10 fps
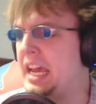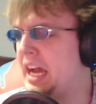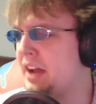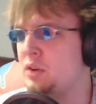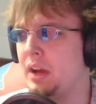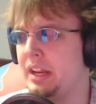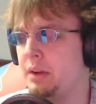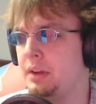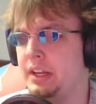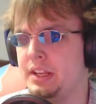I have no idea
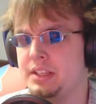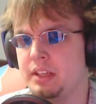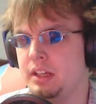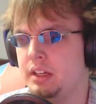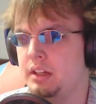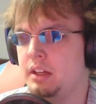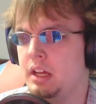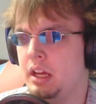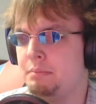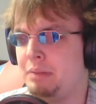what it is.
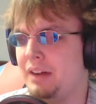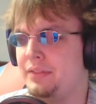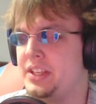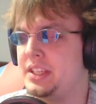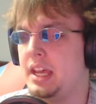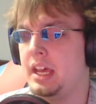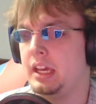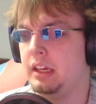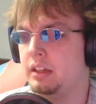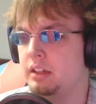
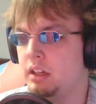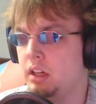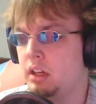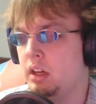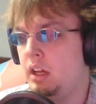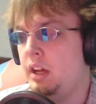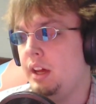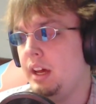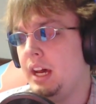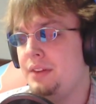Pavise.
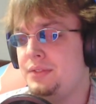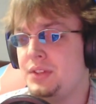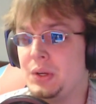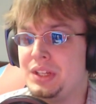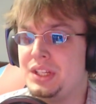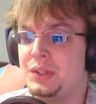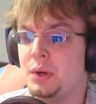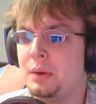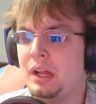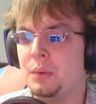I've turned into a
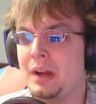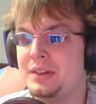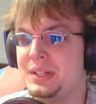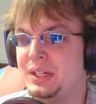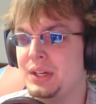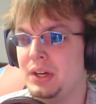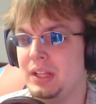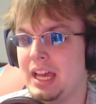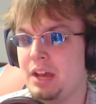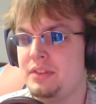well-rounded girl,
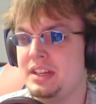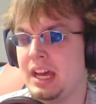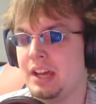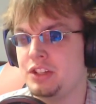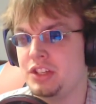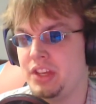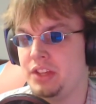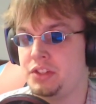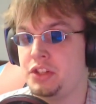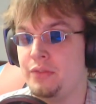haven't I? She
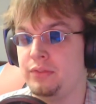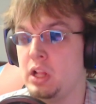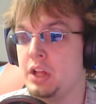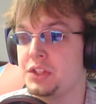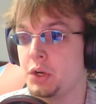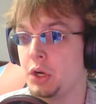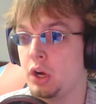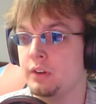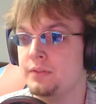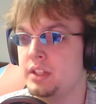says she flaunts her
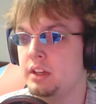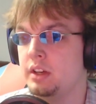curves.